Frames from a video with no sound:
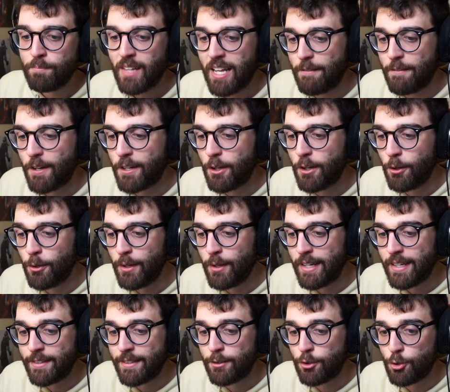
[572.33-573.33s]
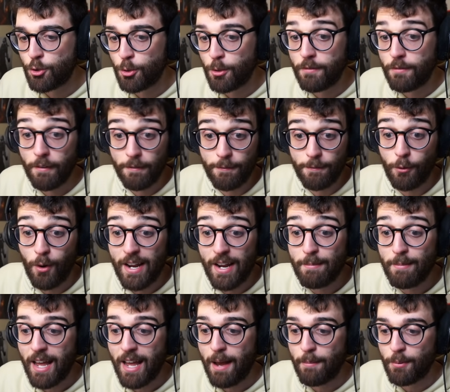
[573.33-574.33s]
If I go into the
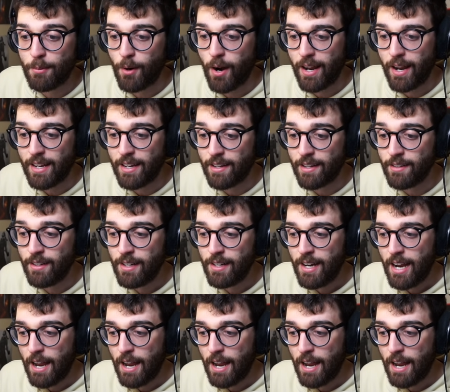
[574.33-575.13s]
frame cap right here,